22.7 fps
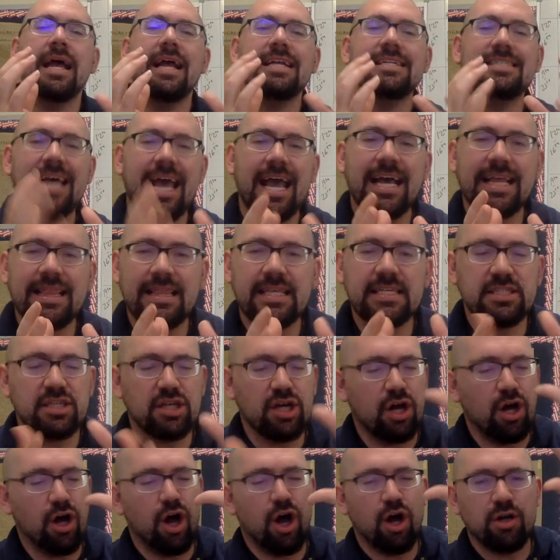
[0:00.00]
take this
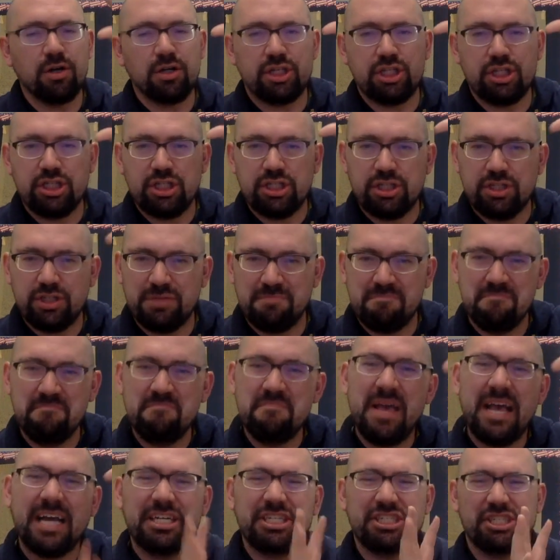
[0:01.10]

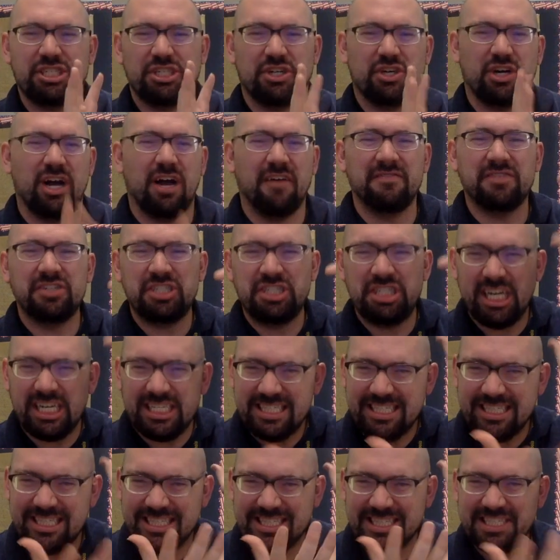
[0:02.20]
mixture of
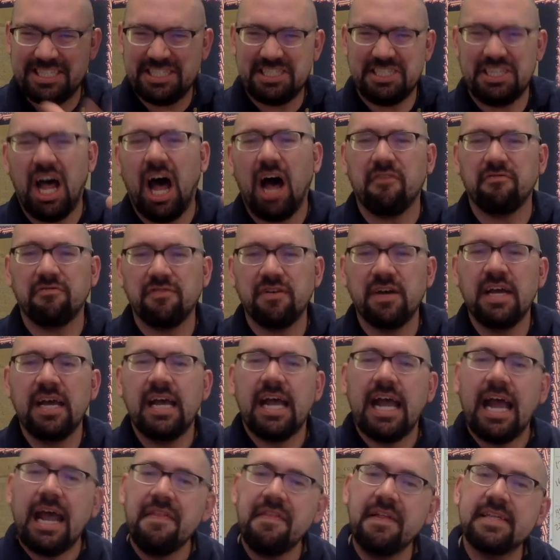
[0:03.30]
just stuff
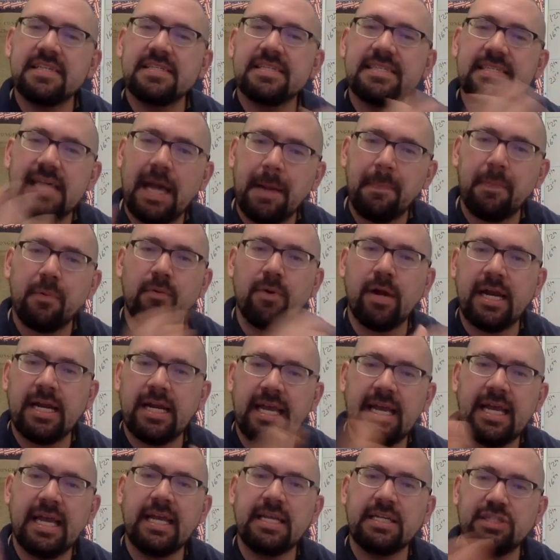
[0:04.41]
and then separate
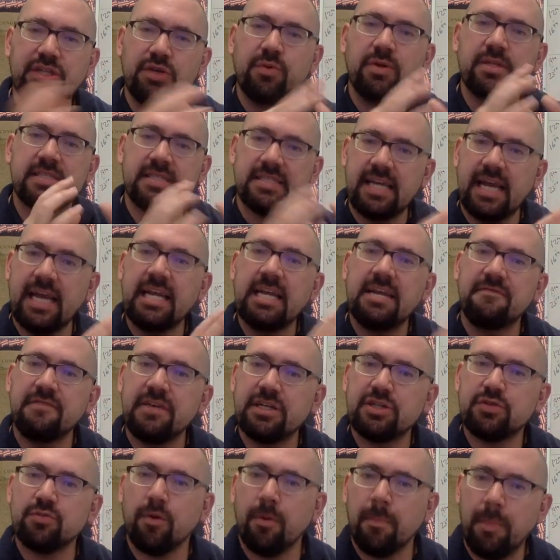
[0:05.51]
it into its
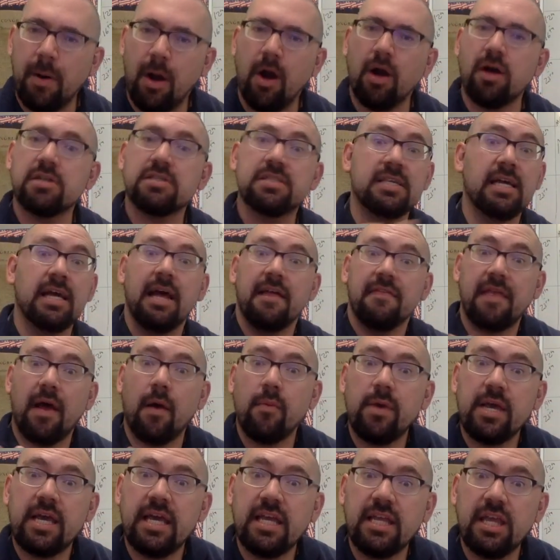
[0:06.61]
individual parts that
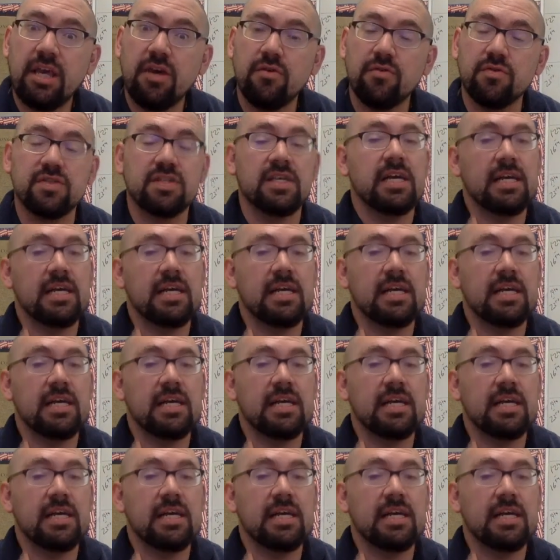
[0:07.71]
we can use.